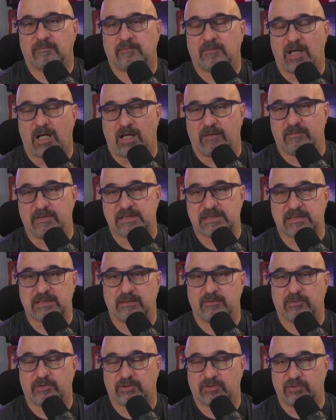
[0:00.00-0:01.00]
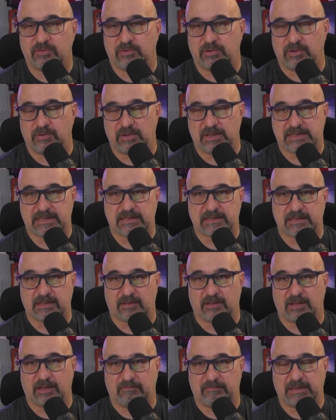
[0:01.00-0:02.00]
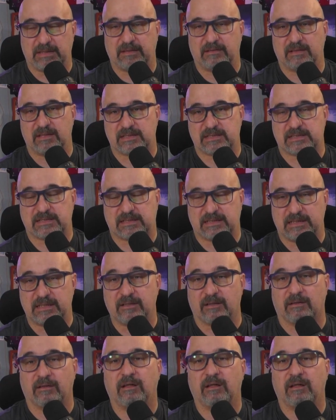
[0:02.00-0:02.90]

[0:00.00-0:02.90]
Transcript: obviously with 2 units as they're going to be this year,